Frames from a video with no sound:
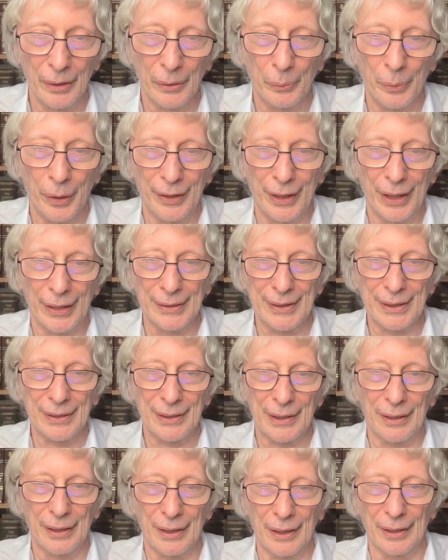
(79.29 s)

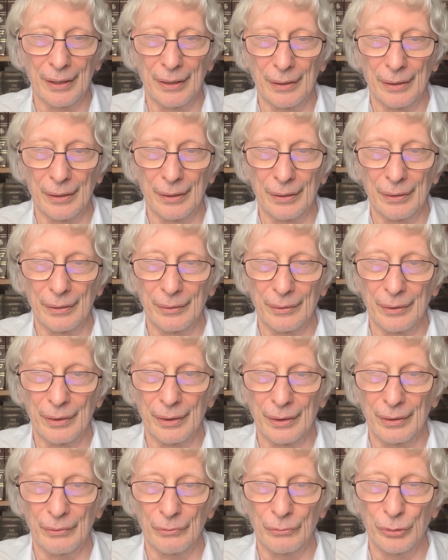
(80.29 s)
whereas uh,
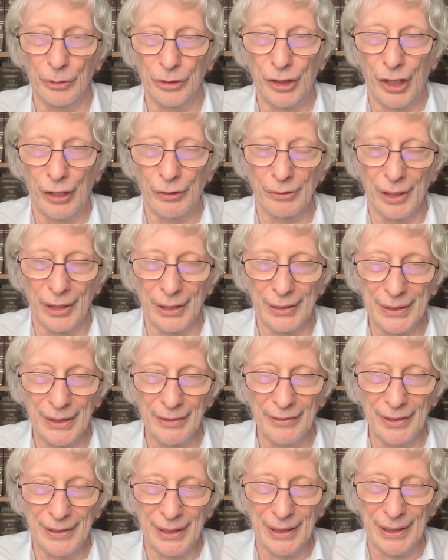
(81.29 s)
general
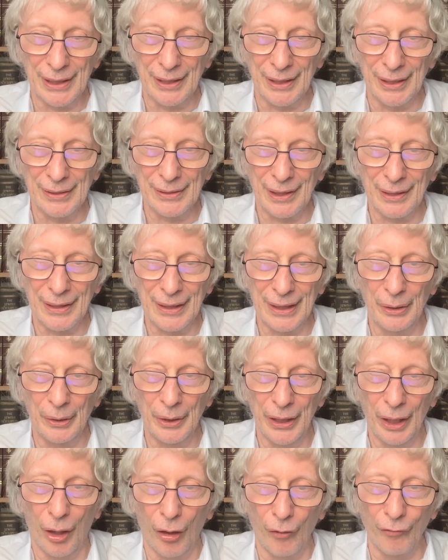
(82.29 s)
relativity is a
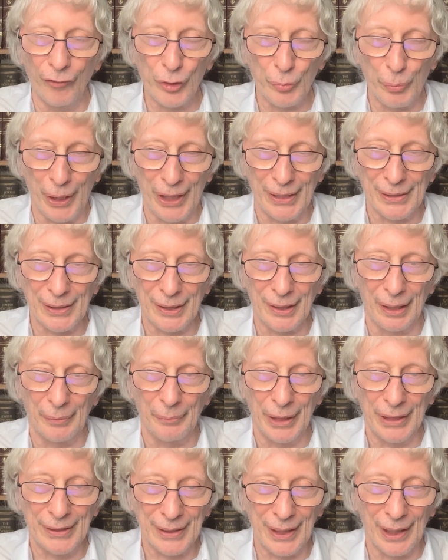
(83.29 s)
theory of
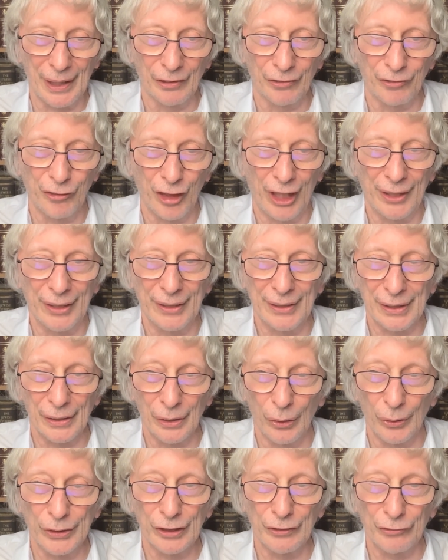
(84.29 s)
space-time itself, and it's
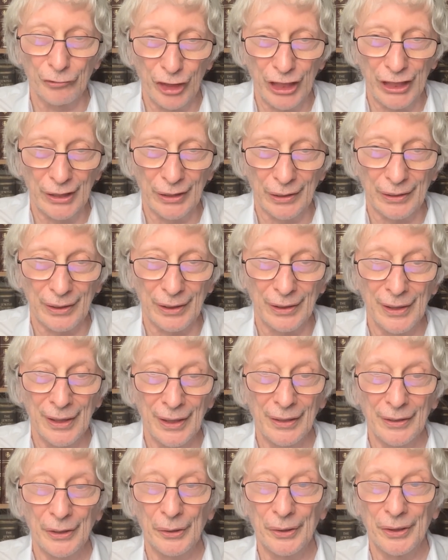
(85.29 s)
not a field.
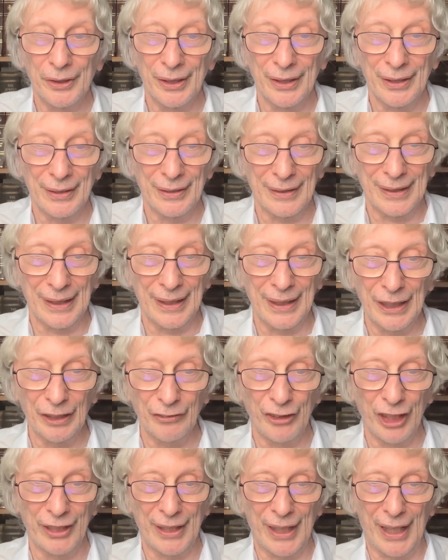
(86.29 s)
You can think
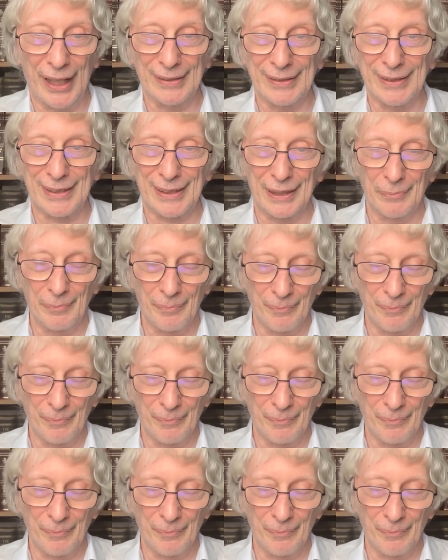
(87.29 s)
of it as